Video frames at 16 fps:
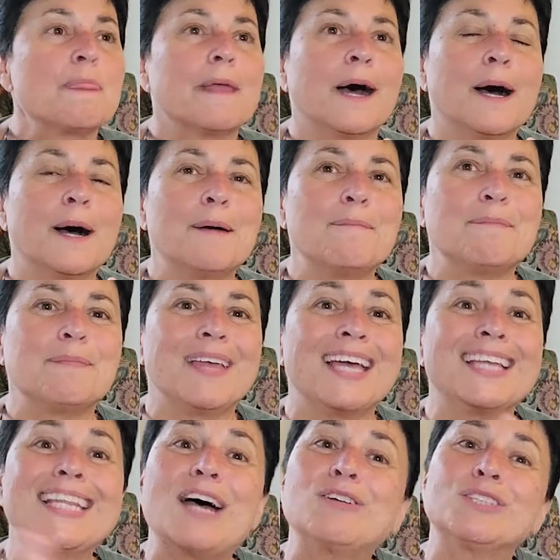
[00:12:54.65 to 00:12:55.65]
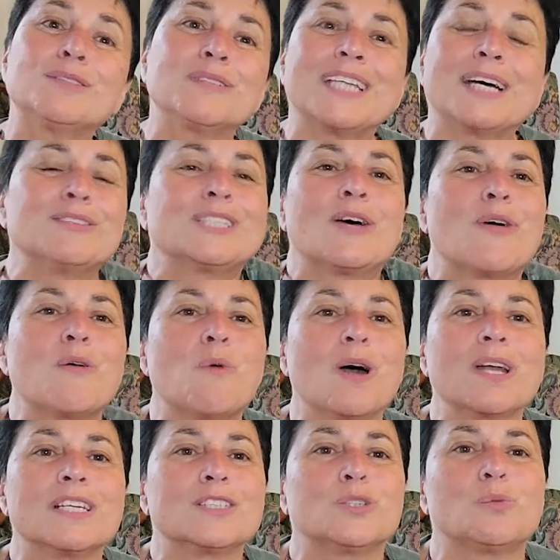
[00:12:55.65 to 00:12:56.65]
And that was how I
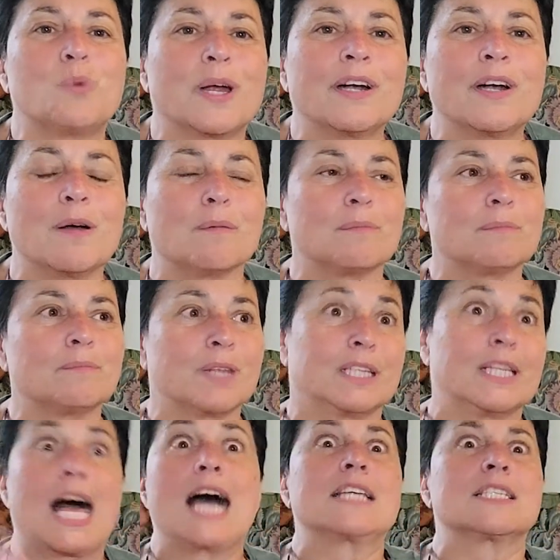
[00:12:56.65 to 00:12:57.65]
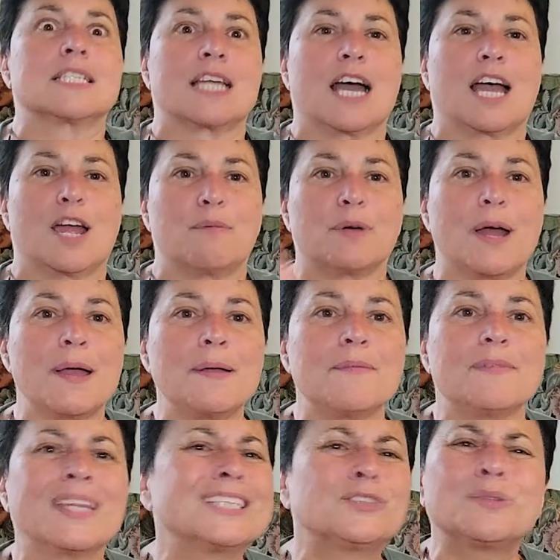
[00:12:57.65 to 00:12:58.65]
wanted to wear them the last time,
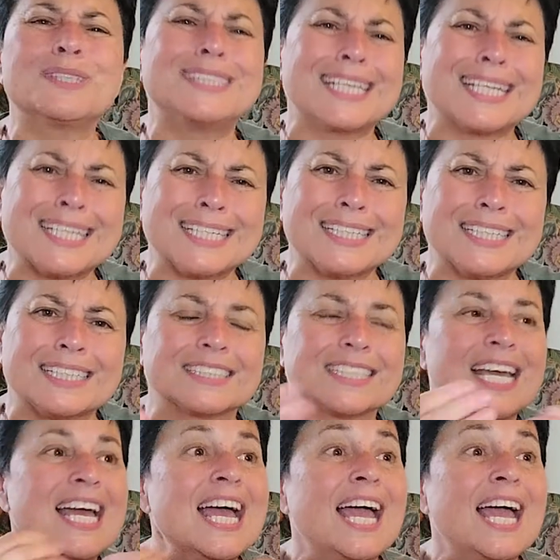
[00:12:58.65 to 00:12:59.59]
right? That's ridiculous.